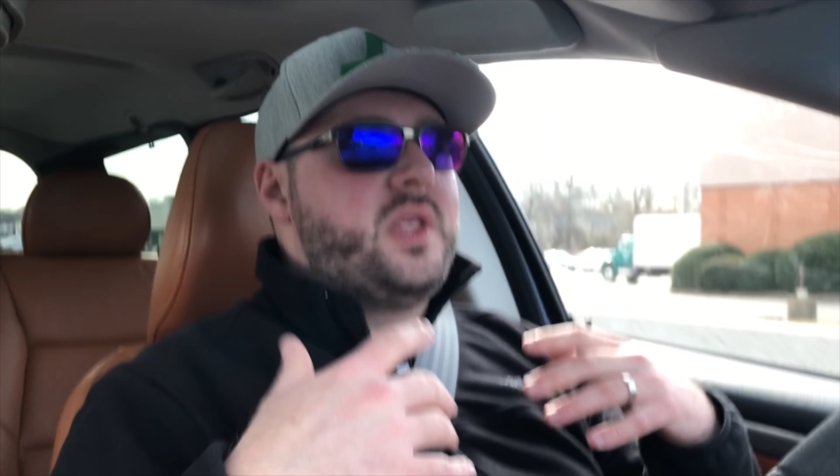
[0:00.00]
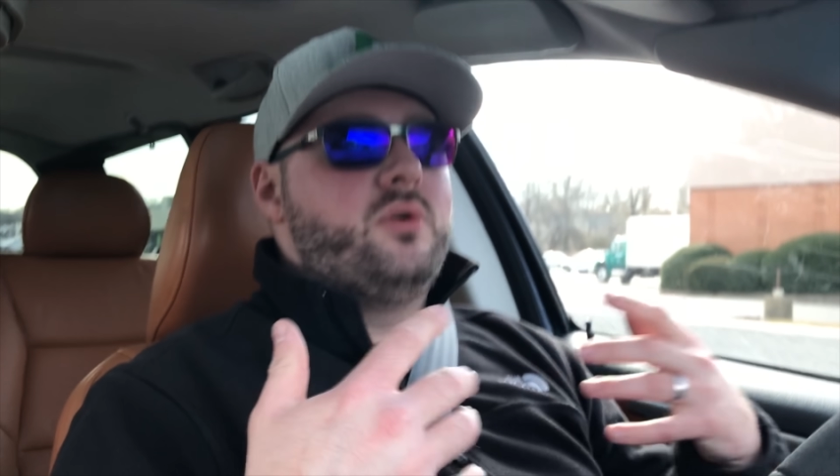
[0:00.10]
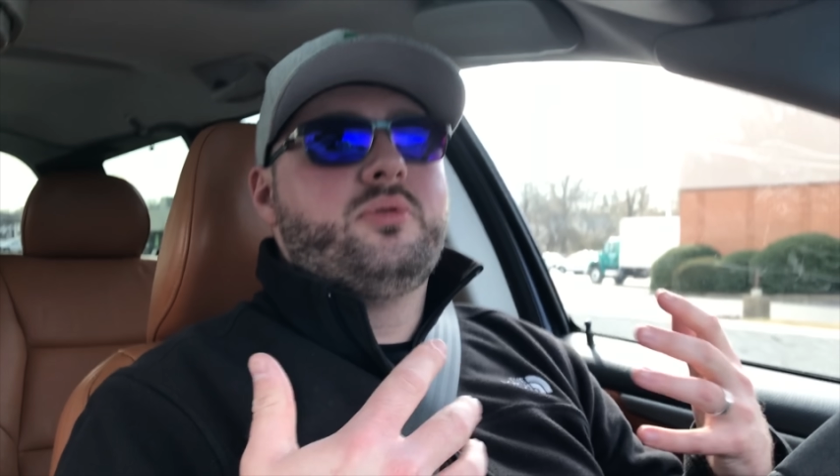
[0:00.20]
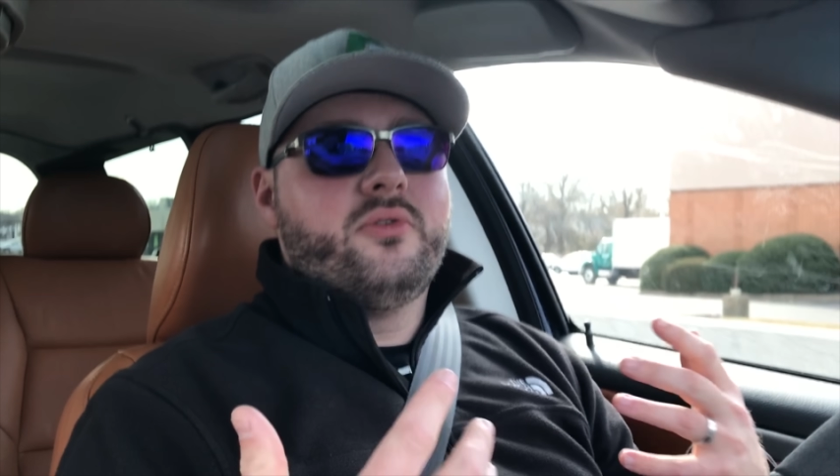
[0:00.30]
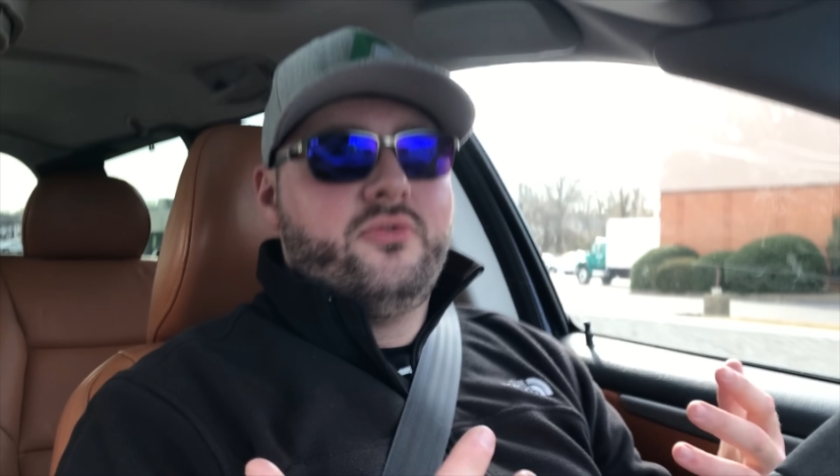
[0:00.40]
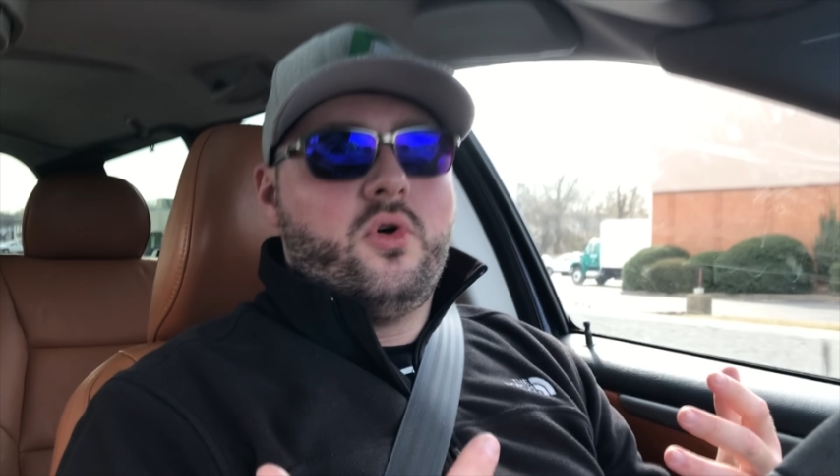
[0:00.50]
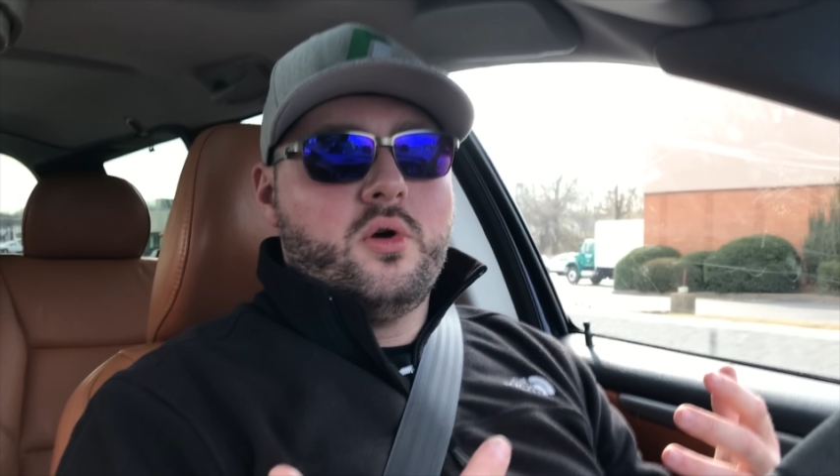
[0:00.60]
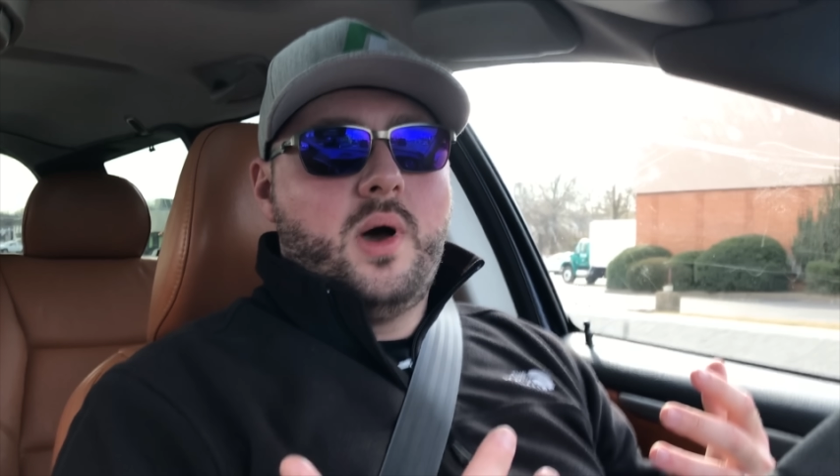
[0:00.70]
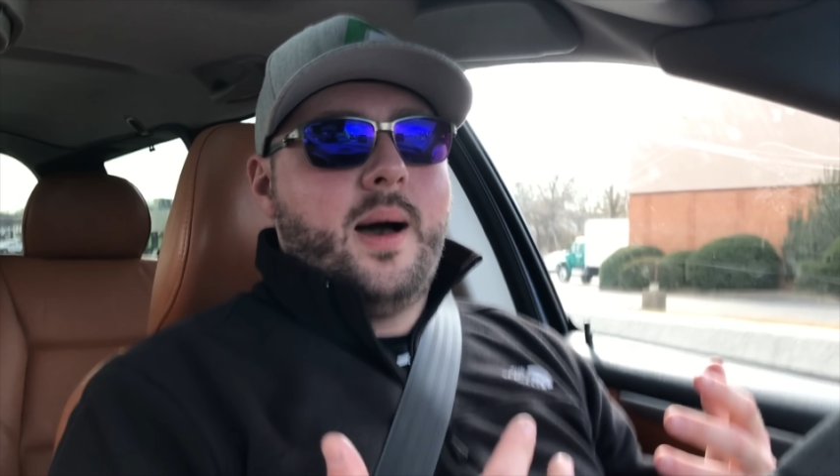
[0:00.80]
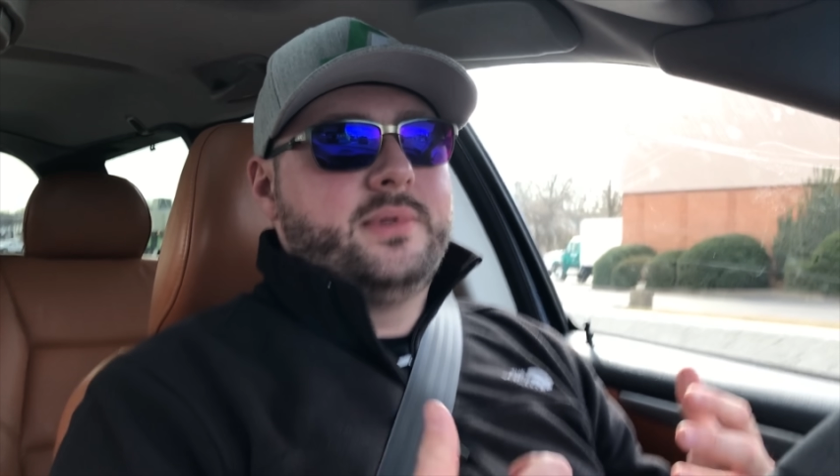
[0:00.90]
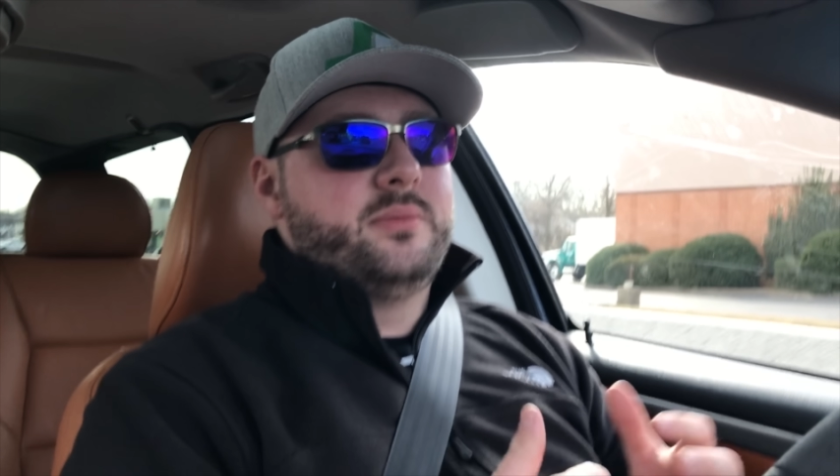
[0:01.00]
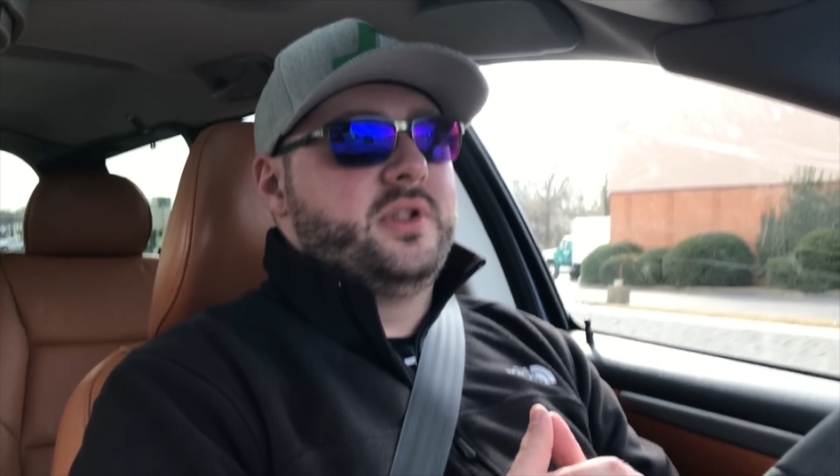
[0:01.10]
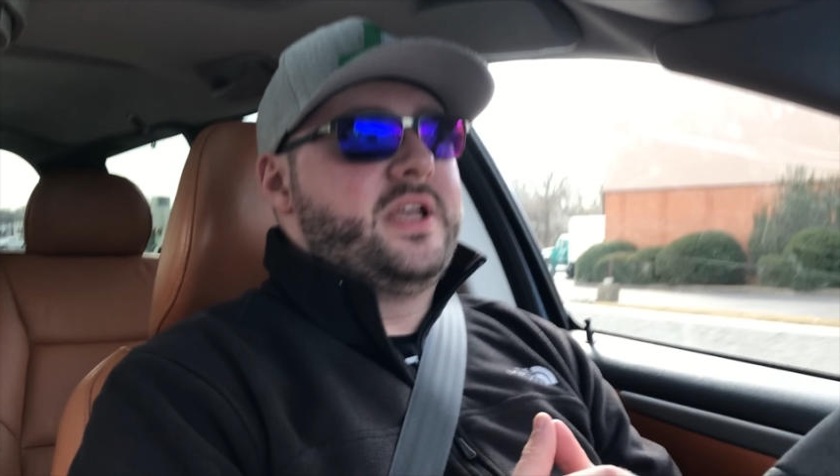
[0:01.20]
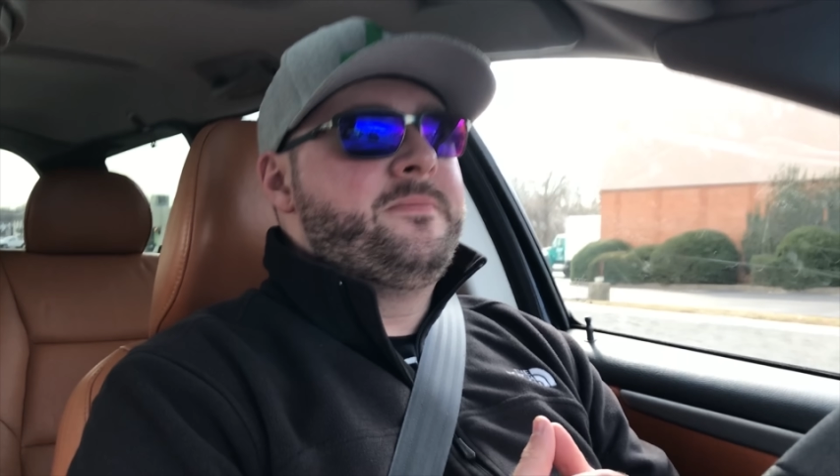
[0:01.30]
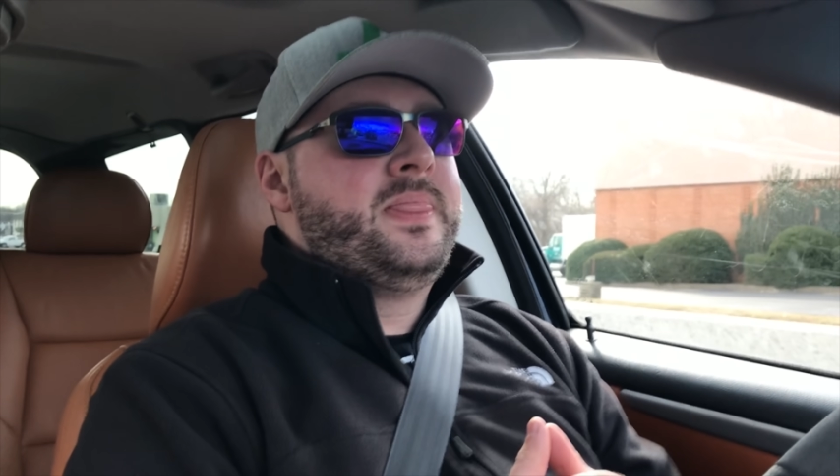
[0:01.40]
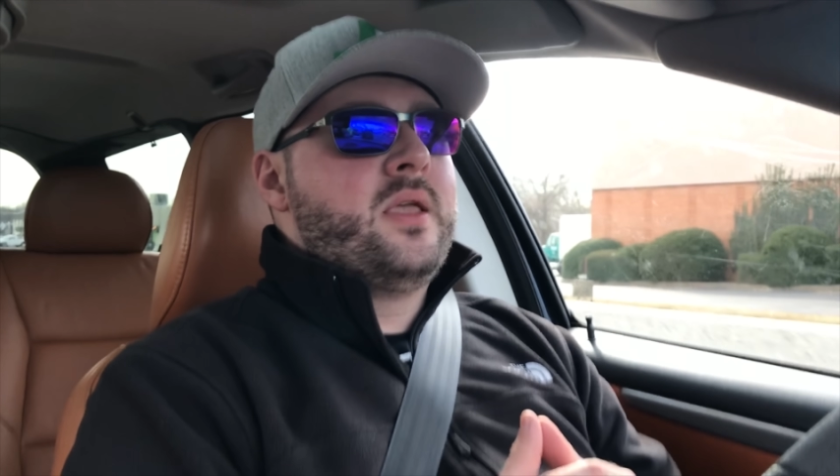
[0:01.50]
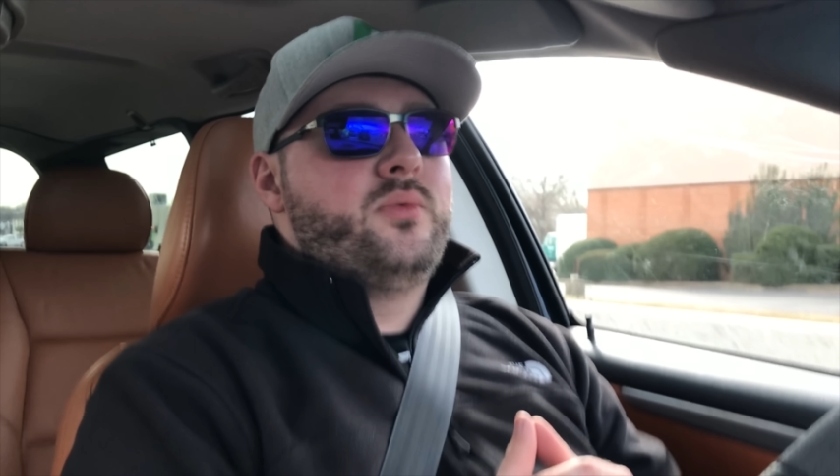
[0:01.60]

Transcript: that will perform optimally.